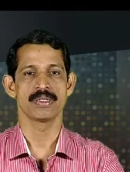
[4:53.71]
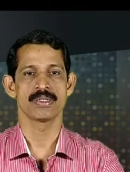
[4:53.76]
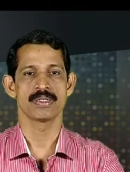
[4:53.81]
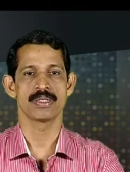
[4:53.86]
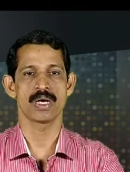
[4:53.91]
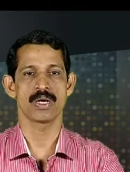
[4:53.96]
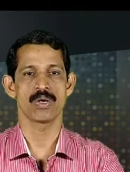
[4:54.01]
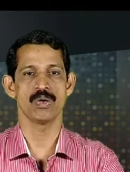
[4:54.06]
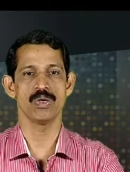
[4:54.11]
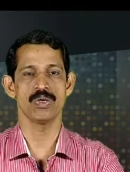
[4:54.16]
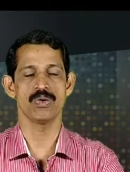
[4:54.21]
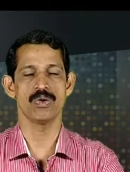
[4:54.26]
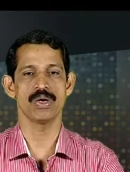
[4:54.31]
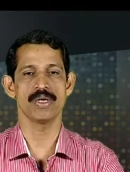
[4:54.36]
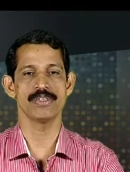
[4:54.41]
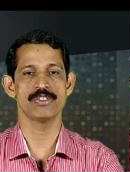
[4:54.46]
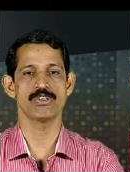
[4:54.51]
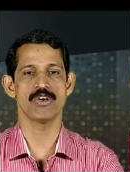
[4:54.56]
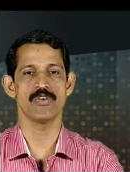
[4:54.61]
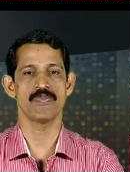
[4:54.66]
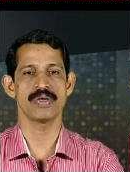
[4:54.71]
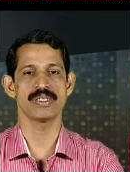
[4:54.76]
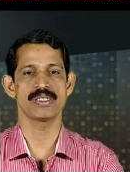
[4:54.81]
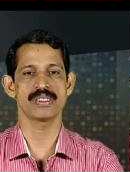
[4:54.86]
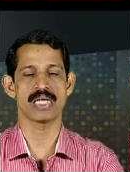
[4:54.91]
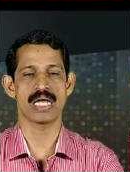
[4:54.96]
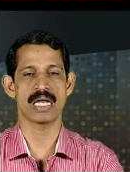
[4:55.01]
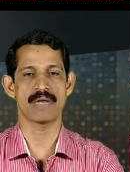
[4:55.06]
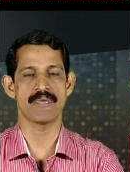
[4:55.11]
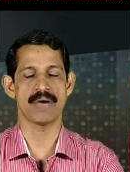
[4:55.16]
thorough knowledge of his
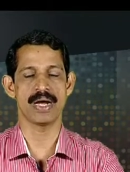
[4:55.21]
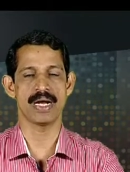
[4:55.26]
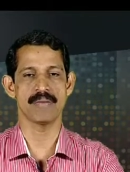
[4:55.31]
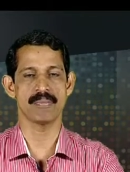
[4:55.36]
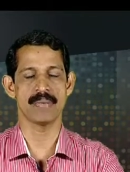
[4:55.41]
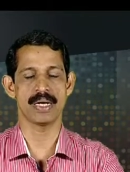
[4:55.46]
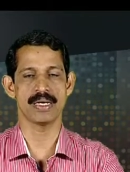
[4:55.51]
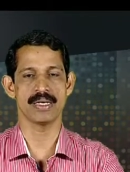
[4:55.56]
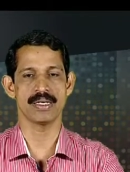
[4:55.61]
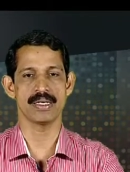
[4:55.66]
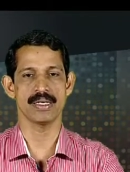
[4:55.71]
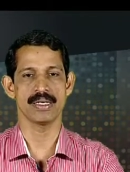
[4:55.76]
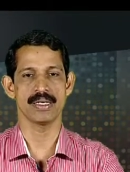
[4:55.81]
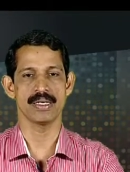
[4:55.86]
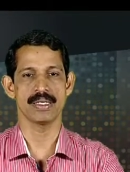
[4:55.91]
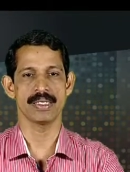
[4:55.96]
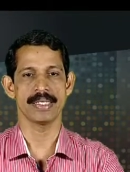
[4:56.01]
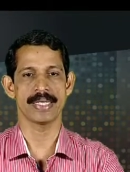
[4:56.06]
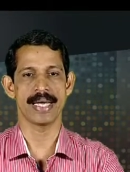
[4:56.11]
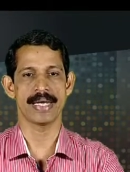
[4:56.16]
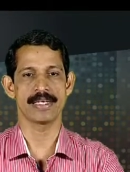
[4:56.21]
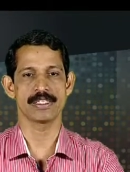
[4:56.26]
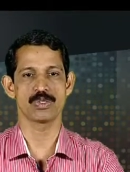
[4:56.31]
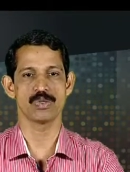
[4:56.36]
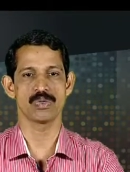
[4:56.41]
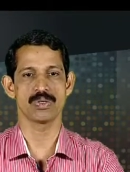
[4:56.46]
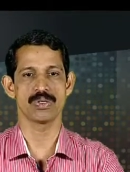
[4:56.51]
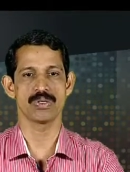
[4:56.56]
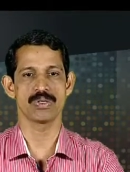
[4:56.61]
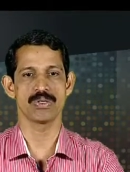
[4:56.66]
environment and
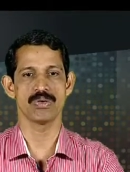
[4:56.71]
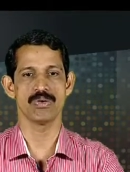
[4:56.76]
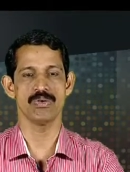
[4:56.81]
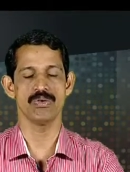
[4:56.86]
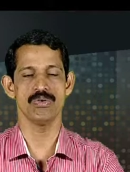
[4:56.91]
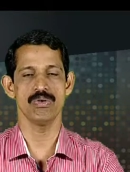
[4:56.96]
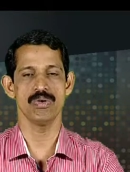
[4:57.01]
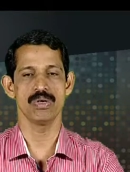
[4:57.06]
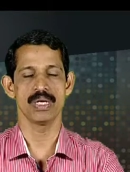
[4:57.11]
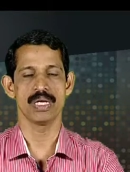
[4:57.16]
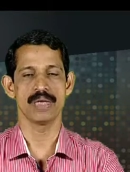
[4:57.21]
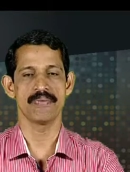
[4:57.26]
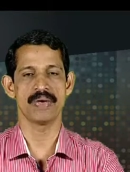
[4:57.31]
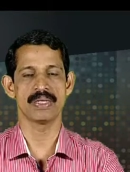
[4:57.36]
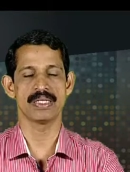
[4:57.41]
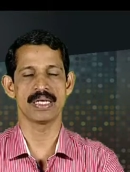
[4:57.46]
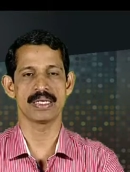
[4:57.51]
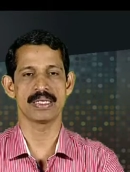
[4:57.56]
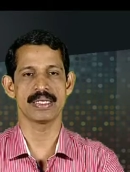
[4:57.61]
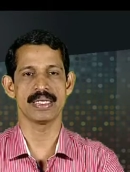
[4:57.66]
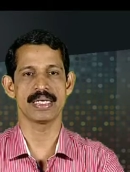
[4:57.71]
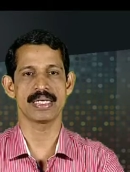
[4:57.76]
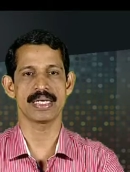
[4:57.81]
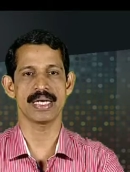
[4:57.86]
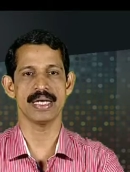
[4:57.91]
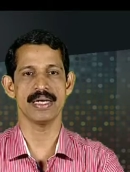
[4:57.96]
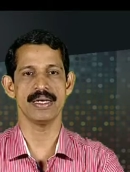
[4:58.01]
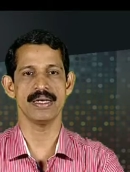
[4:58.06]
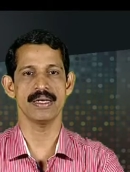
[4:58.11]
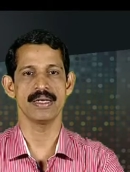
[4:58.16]
should know whether he
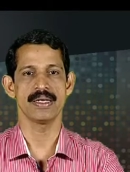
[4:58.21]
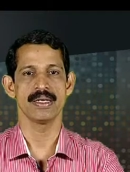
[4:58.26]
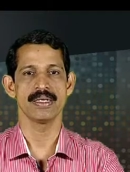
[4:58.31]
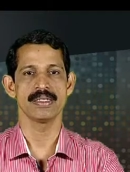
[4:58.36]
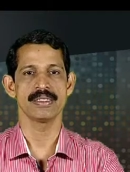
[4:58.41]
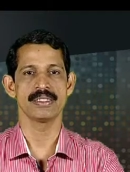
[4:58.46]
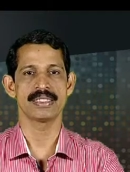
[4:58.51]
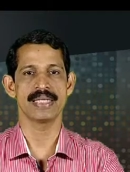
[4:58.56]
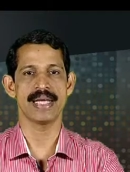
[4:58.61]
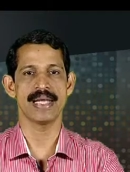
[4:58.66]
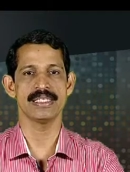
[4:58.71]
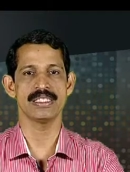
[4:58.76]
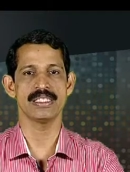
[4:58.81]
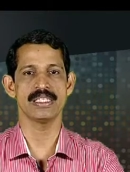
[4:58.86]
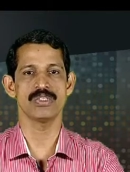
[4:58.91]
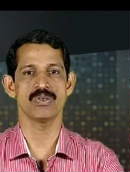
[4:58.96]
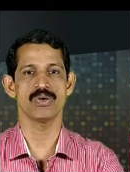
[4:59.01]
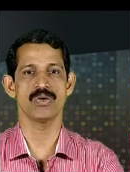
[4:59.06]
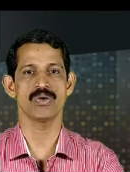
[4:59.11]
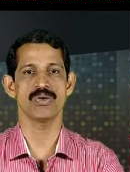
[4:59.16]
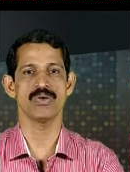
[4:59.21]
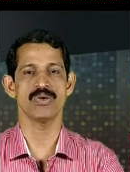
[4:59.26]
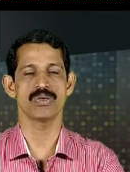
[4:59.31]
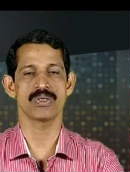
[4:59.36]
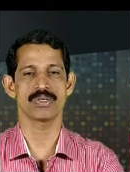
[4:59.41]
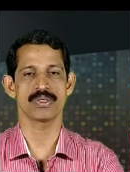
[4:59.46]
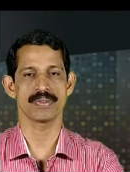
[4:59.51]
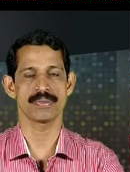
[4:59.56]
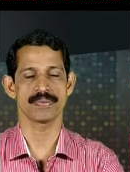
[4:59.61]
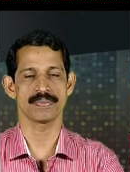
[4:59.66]
can change it or not.